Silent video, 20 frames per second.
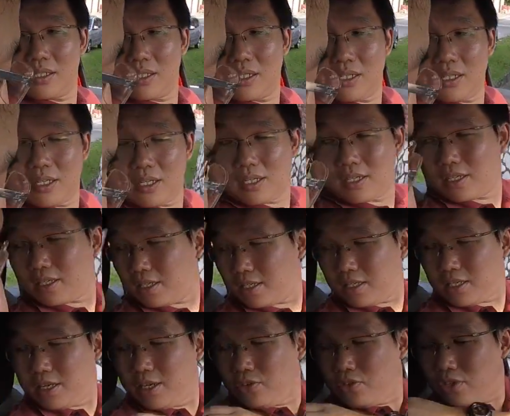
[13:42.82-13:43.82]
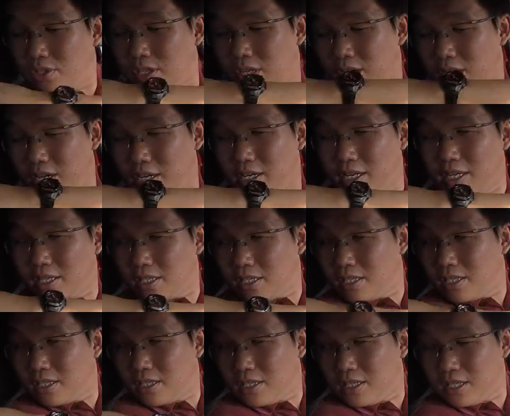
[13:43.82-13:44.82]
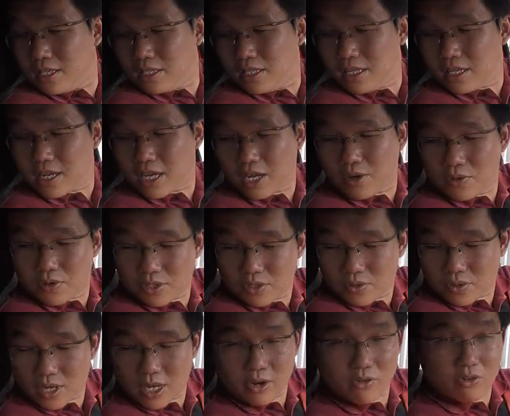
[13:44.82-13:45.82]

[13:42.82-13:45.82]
Interestingly, these seat covers you can